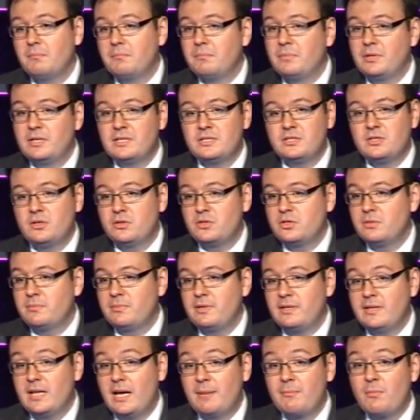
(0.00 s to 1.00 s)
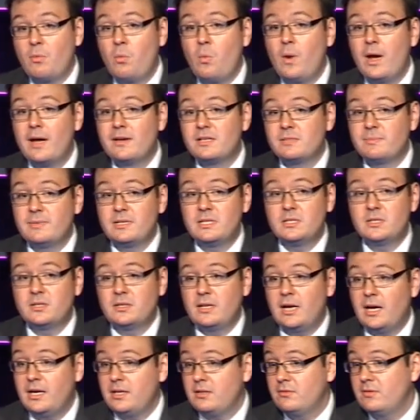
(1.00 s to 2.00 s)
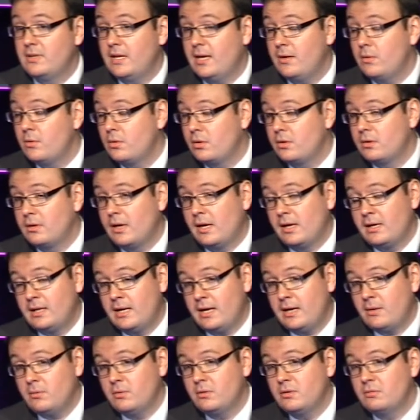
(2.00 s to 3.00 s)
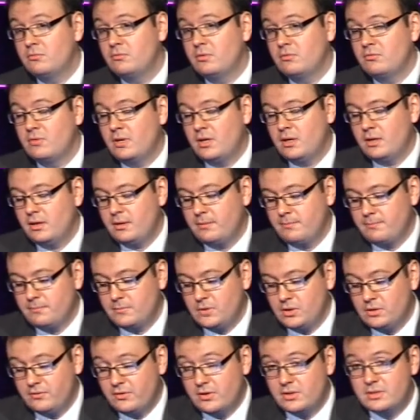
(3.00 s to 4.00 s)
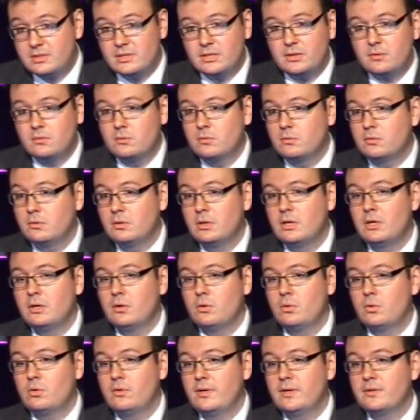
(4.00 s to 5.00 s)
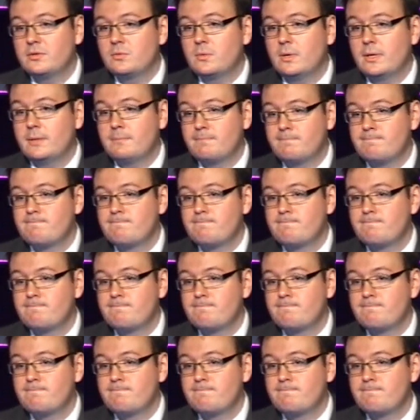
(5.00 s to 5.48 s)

But it's not something that I'm aware has been done either in our university or elsewhere.